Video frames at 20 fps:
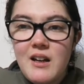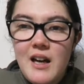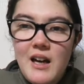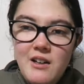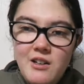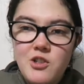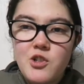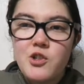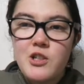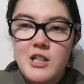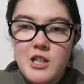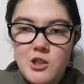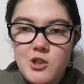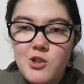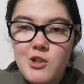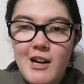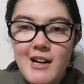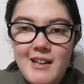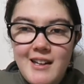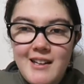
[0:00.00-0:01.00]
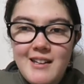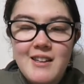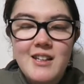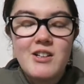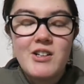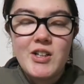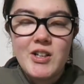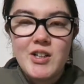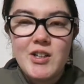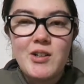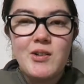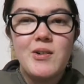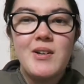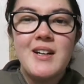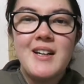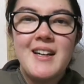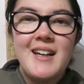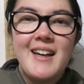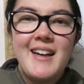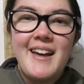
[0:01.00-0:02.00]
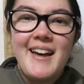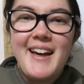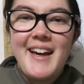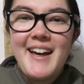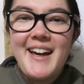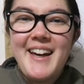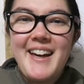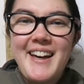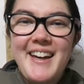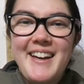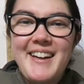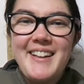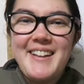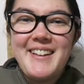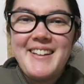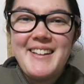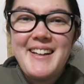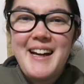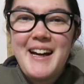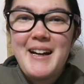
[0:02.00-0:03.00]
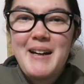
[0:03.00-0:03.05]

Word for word: How to Train Your Dragon, there you go. And